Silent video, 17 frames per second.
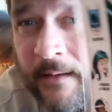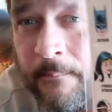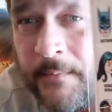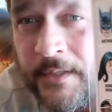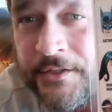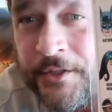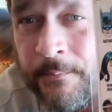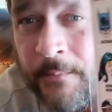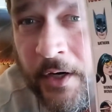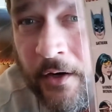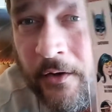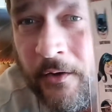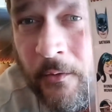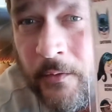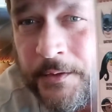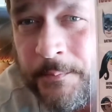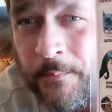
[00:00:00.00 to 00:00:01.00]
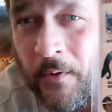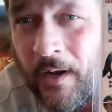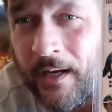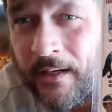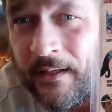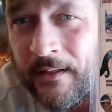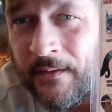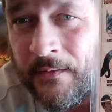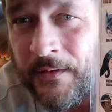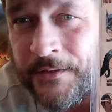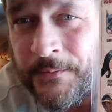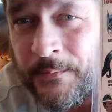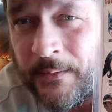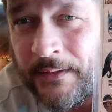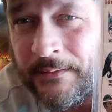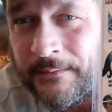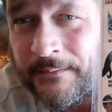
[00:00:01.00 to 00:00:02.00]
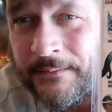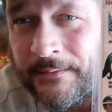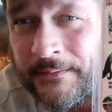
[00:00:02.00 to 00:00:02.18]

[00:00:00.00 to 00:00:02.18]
Mr. Miracle was brought into this one.